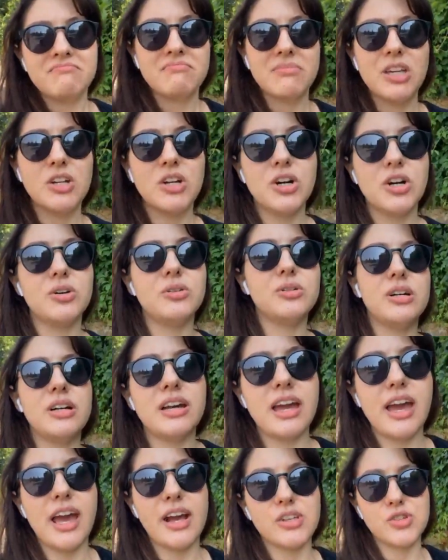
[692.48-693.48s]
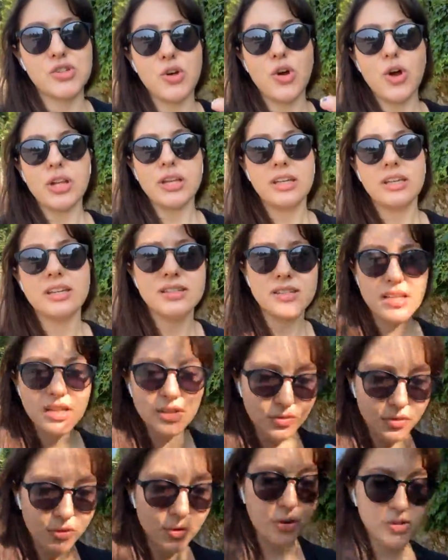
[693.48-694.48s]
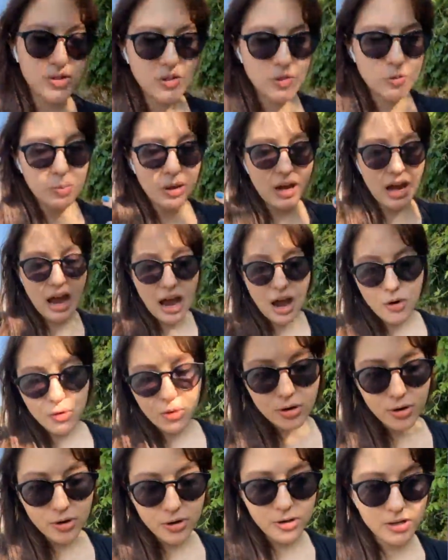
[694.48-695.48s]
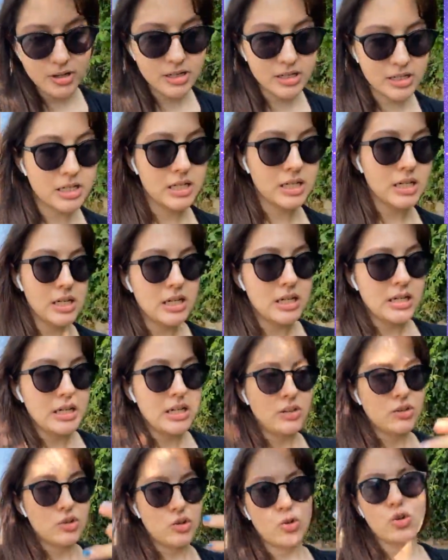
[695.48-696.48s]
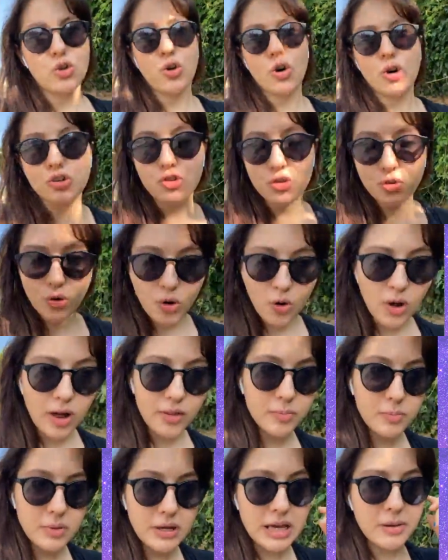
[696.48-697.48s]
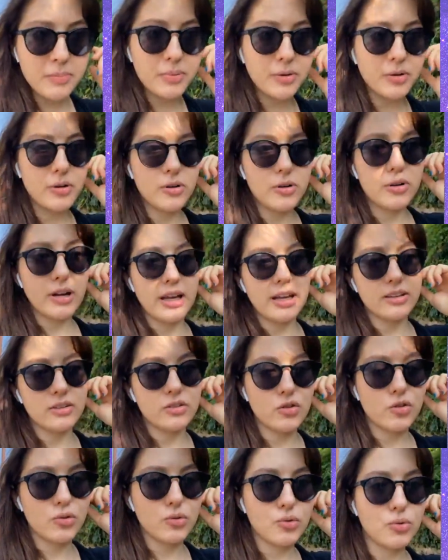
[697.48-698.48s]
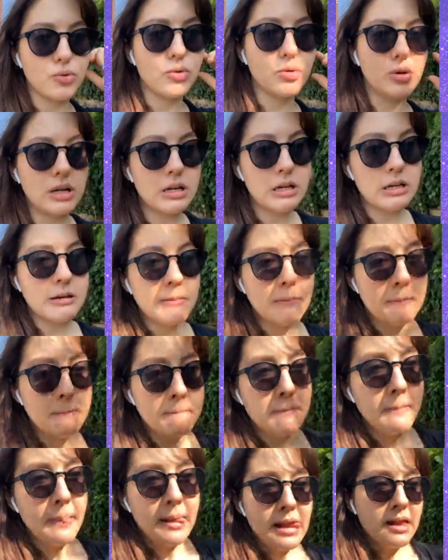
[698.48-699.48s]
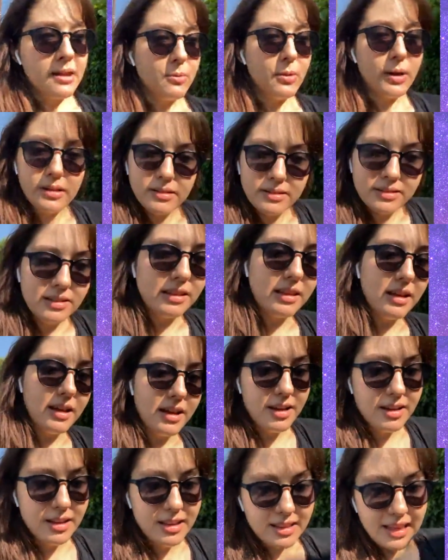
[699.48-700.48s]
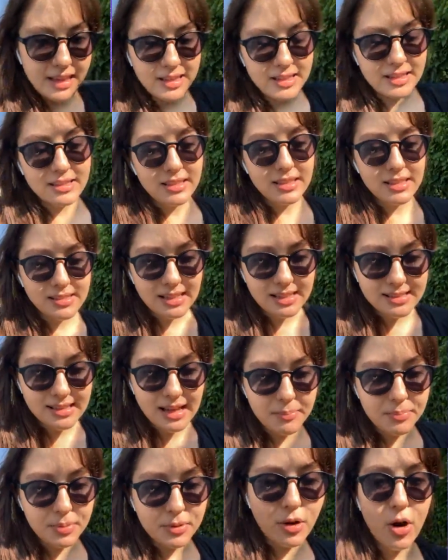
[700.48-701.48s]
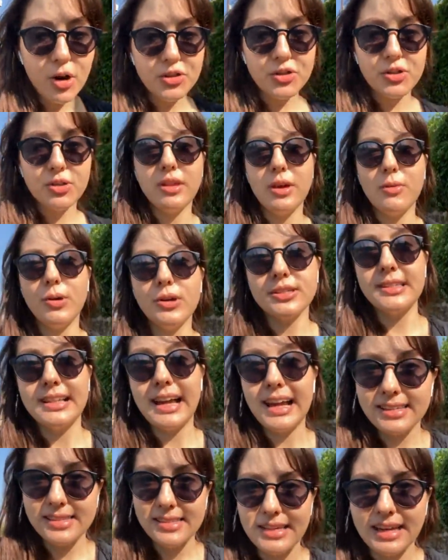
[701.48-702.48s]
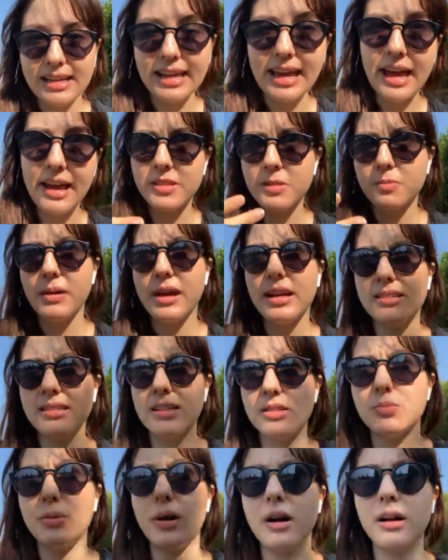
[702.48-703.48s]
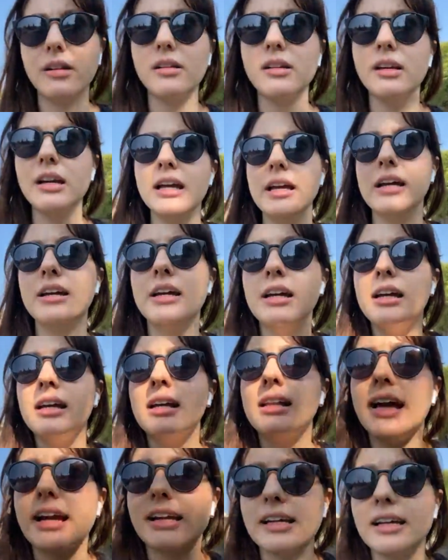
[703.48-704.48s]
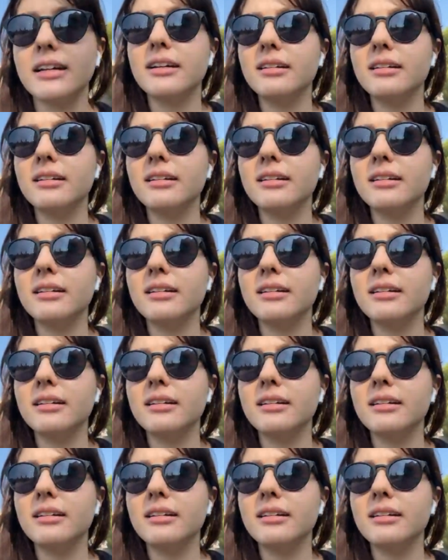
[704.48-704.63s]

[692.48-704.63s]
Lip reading: you know, exerting his influence, his power to control other people and to, well, like in his example also there was light side aspects as well. Like